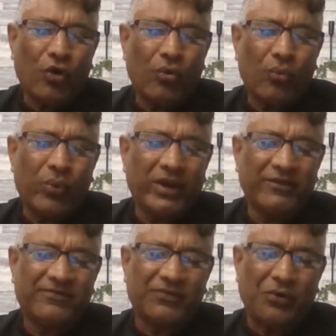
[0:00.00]
when I
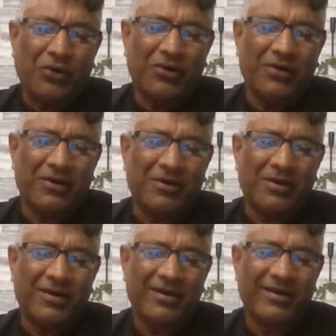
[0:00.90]

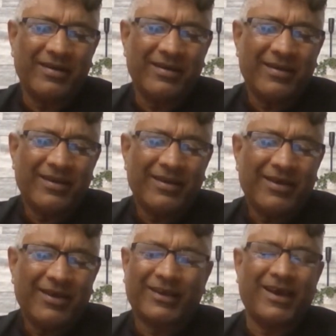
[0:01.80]
saw
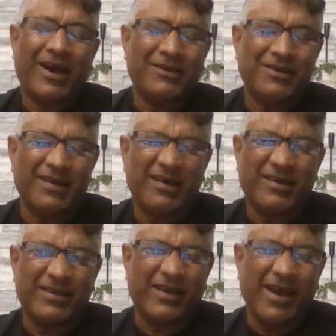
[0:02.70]
a Cadillac
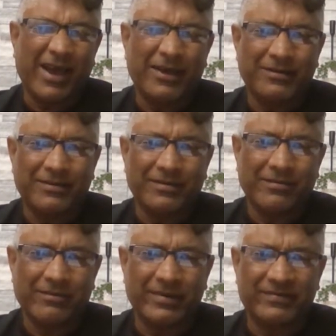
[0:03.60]
in Guyana
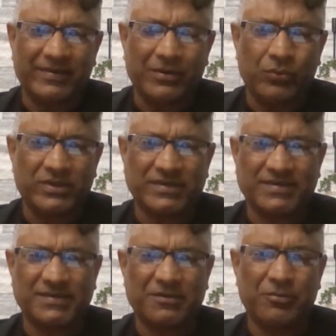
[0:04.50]
racing, which is
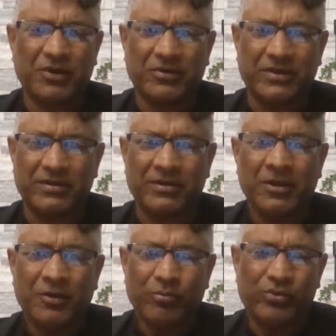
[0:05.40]
an American
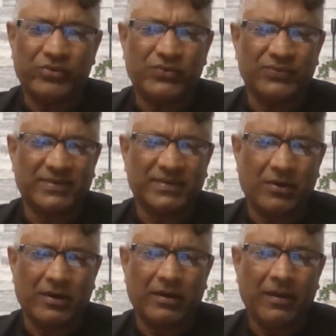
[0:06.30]
produced
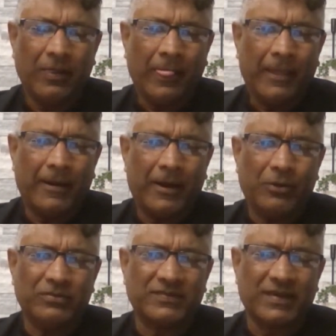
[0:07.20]
car, I
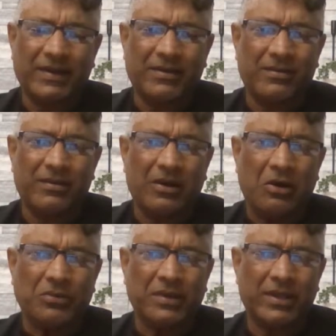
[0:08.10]
was like,
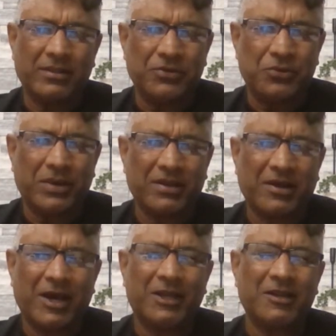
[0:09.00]
how the hell do you get a
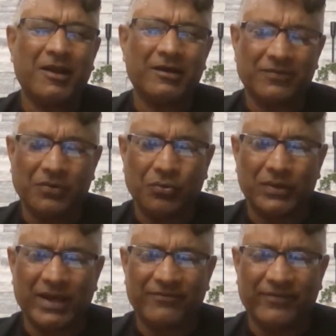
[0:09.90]
Cadillac to go
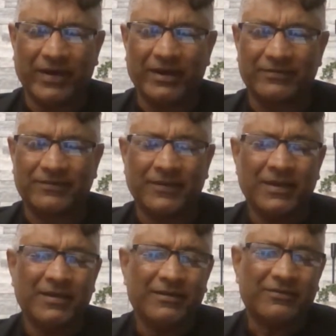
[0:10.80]
that fast?
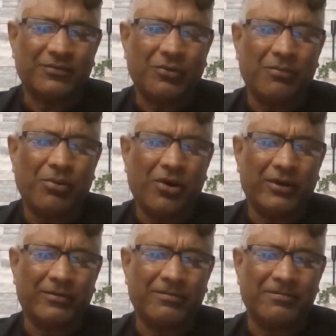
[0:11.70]
So
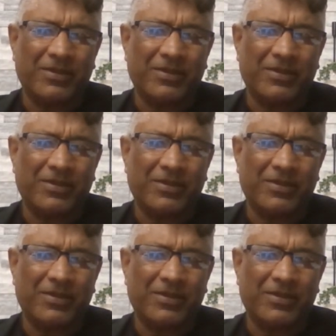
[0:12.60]
upon,